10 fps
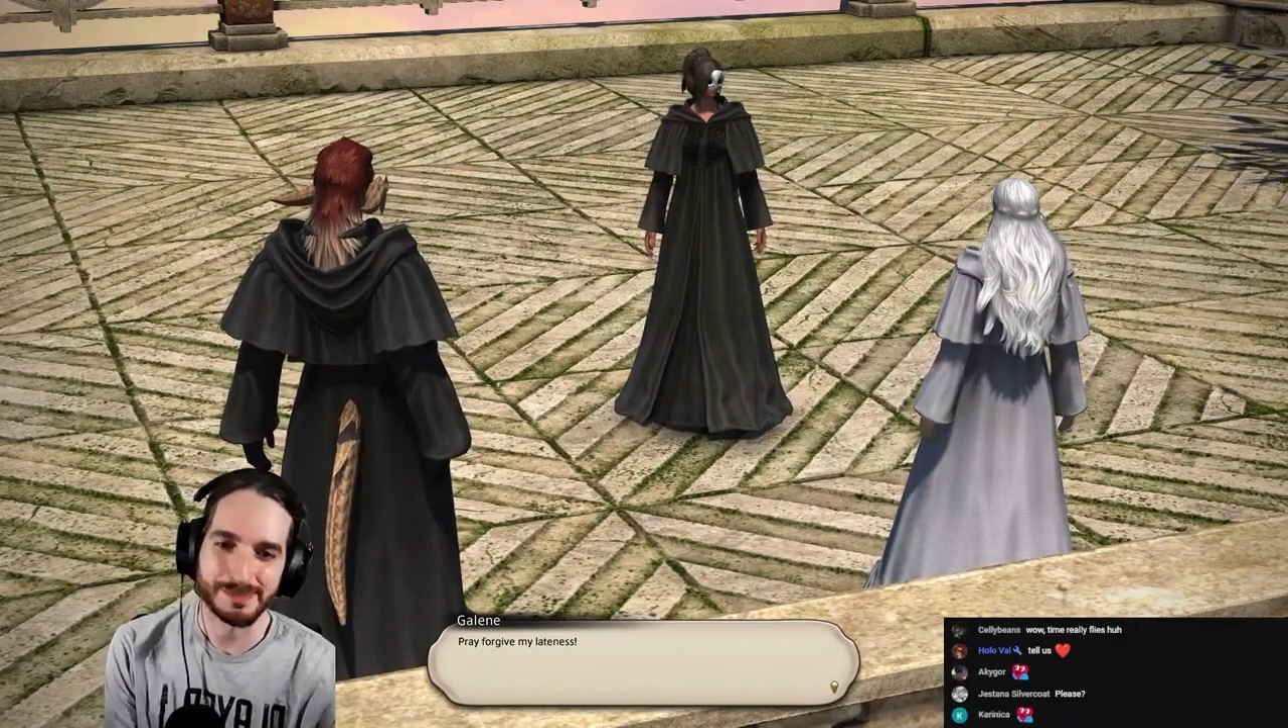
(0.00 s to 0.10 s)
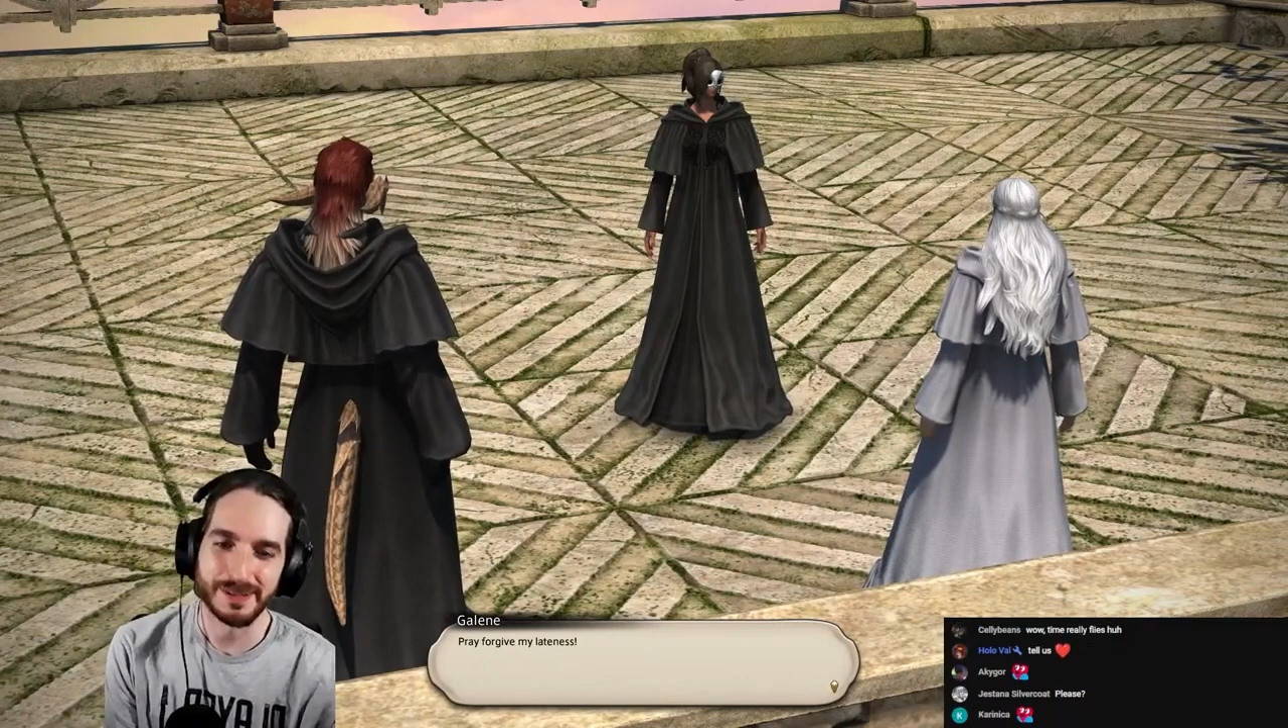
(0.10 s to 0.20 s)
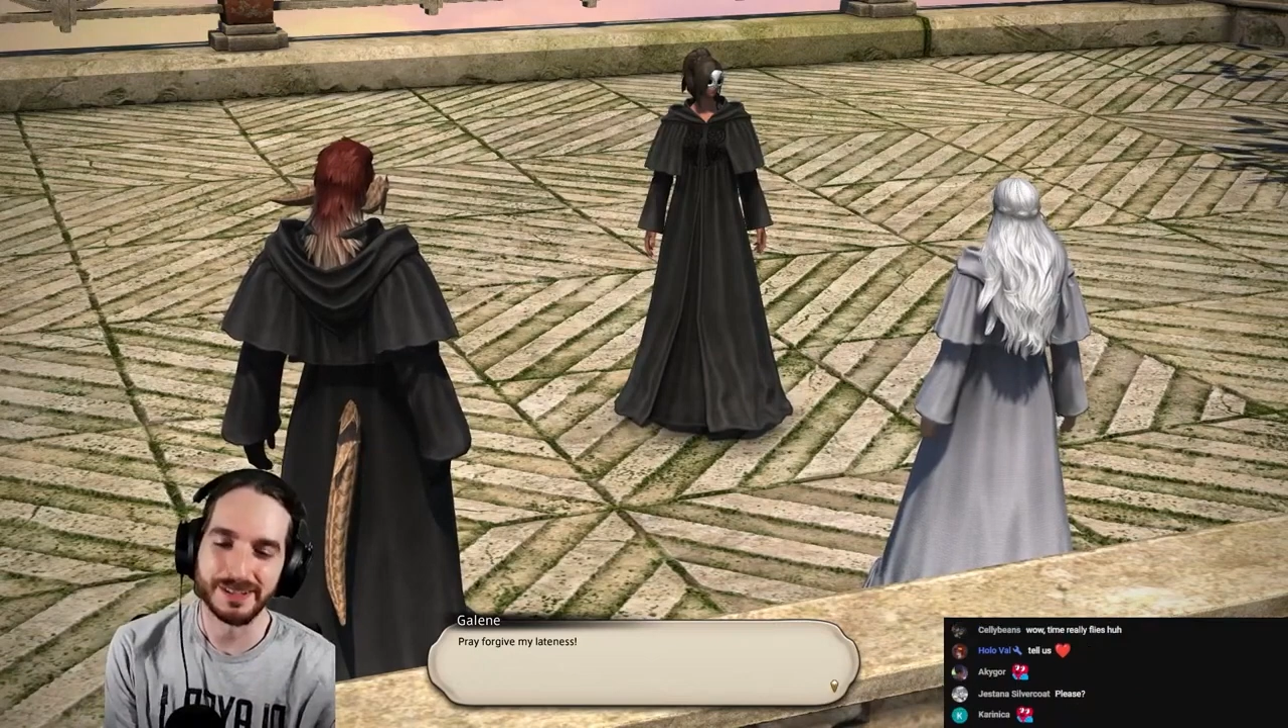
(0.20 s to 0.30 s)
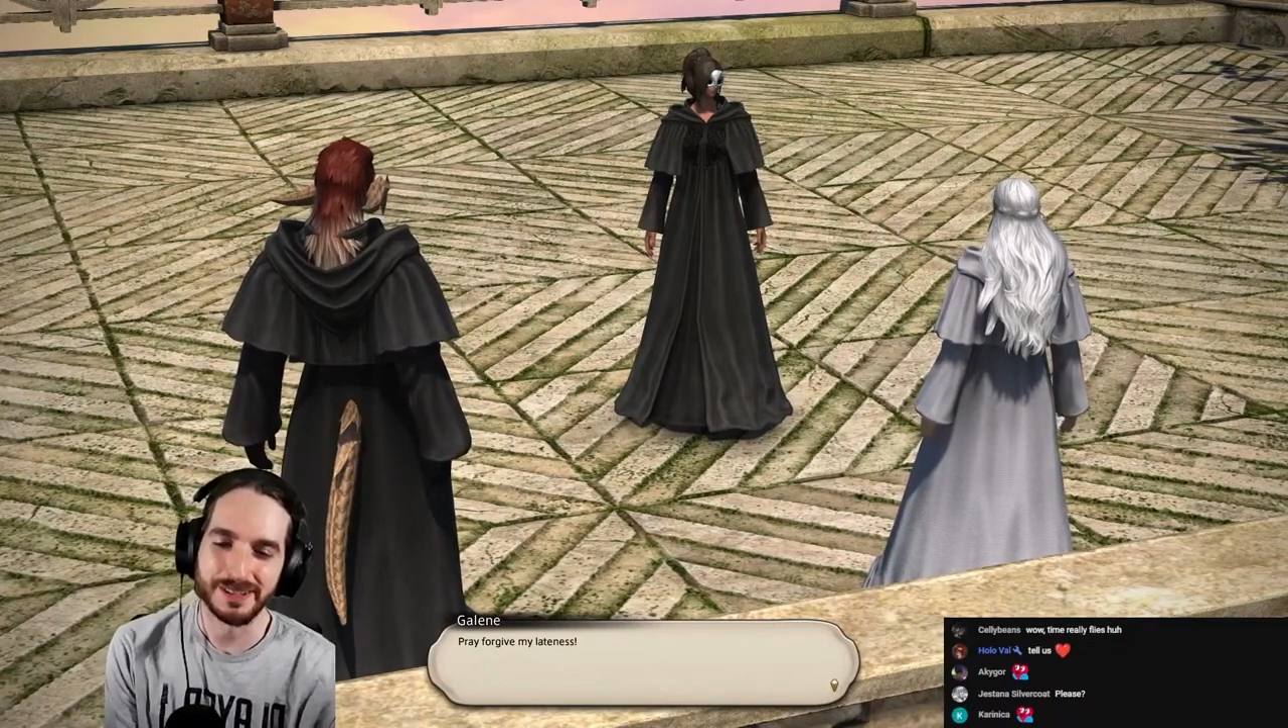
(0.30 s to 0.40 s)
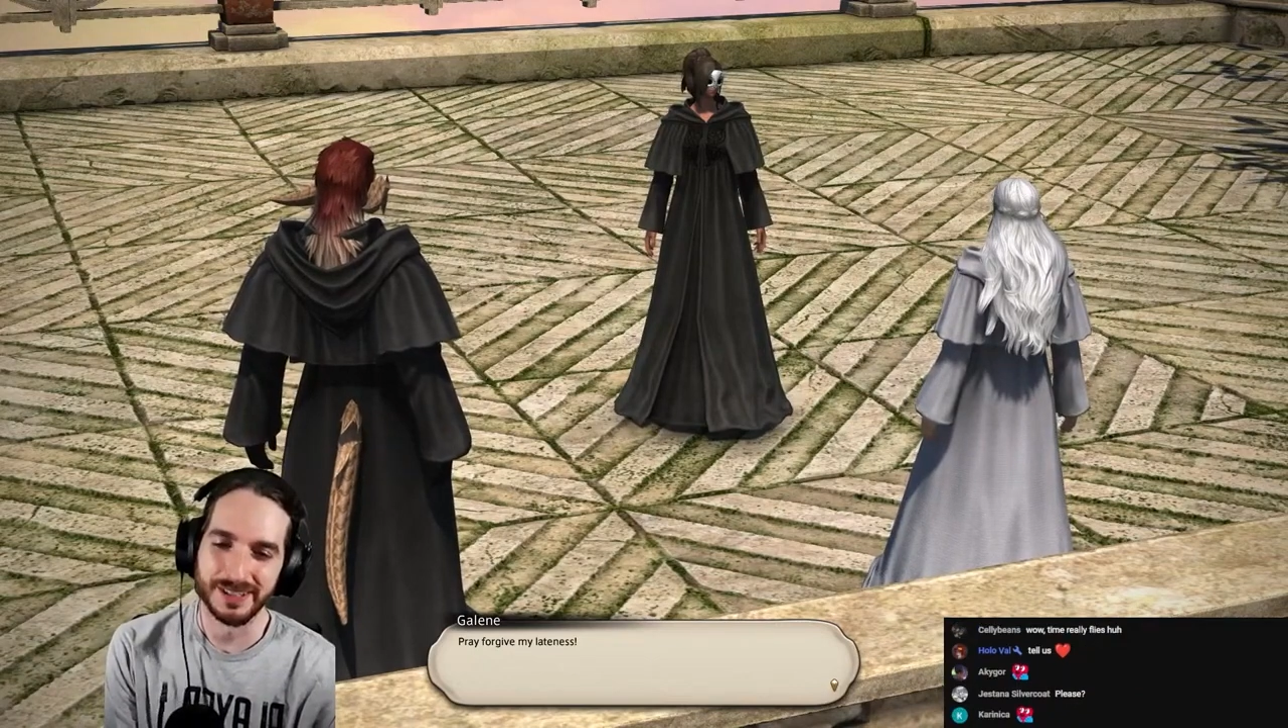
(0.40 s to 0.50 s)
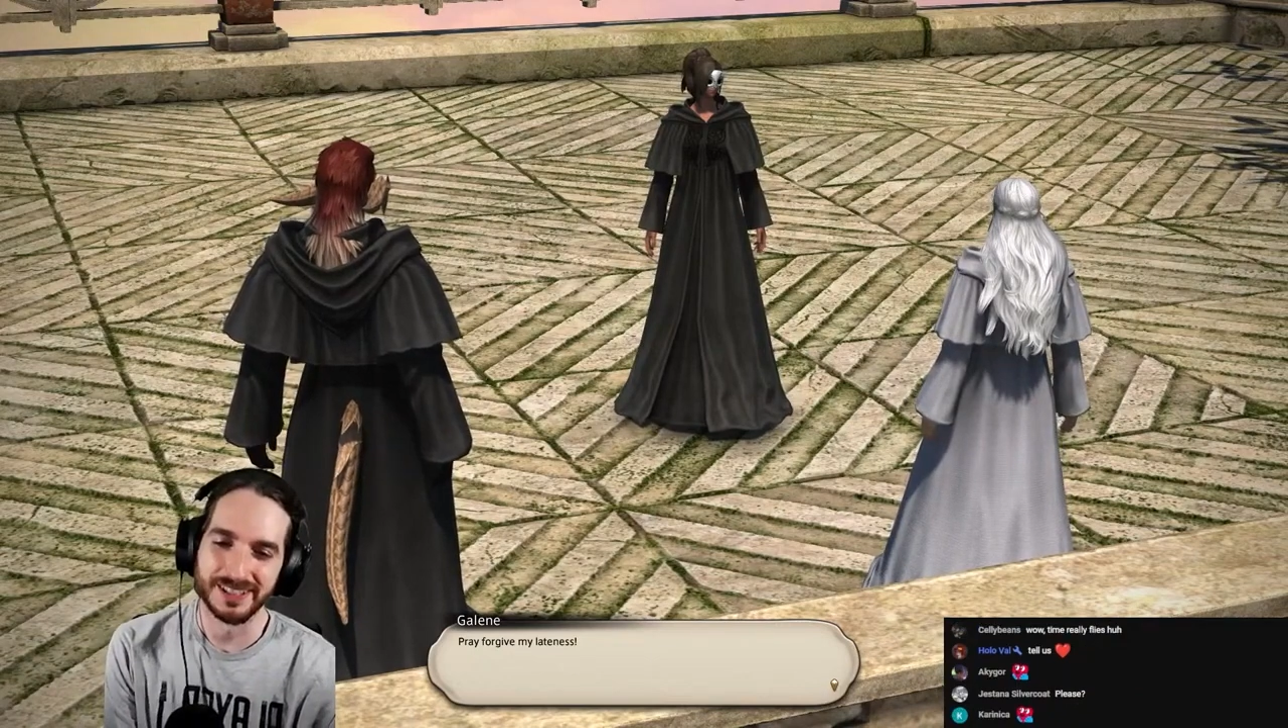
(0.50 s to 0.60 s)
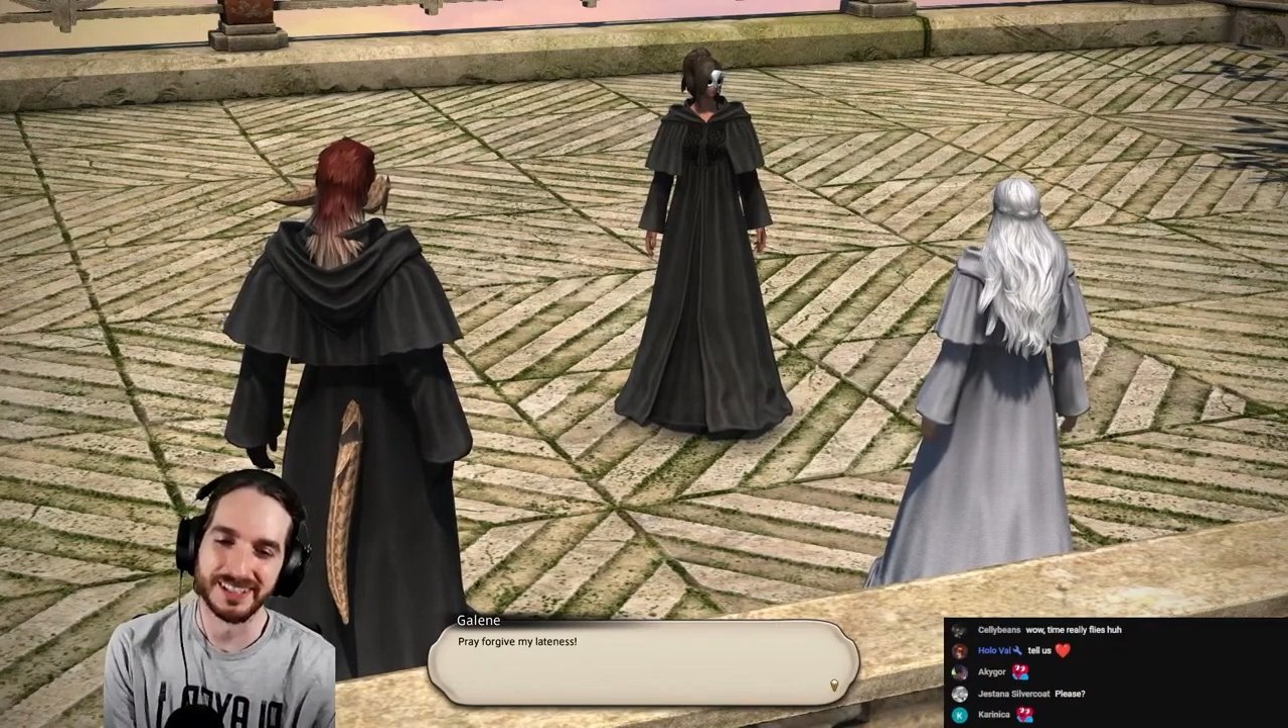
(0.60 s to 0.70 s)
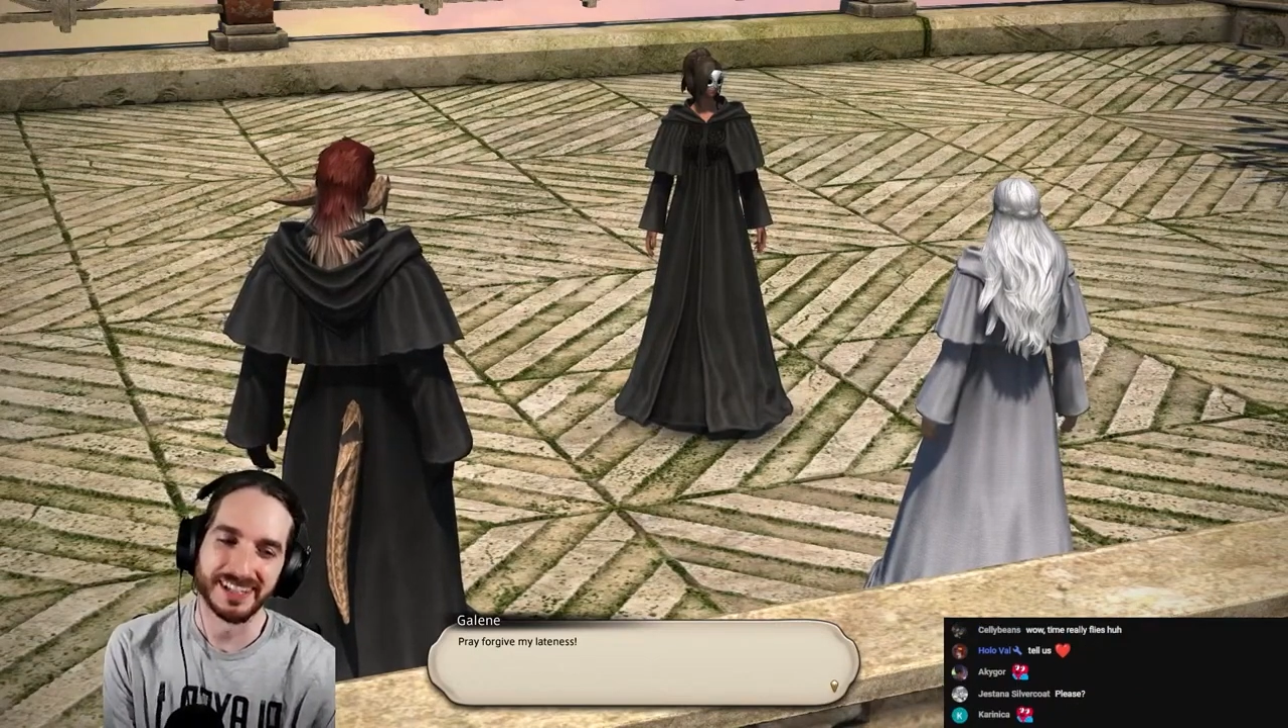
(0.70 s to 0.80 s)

been good,